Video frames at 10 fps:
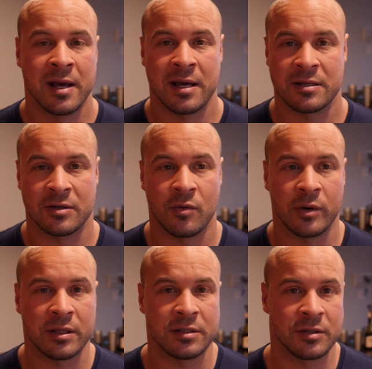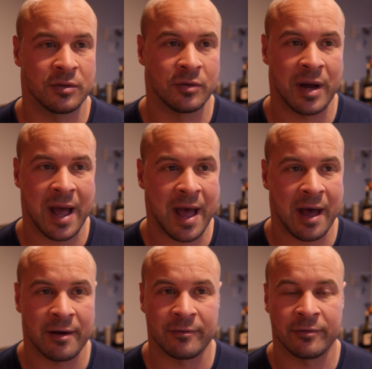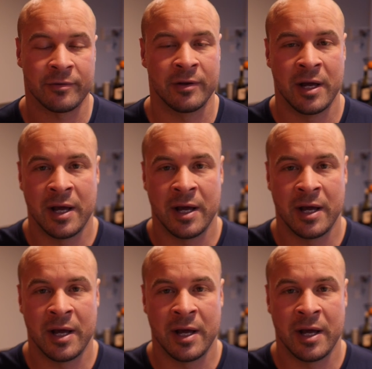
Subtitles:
is going to have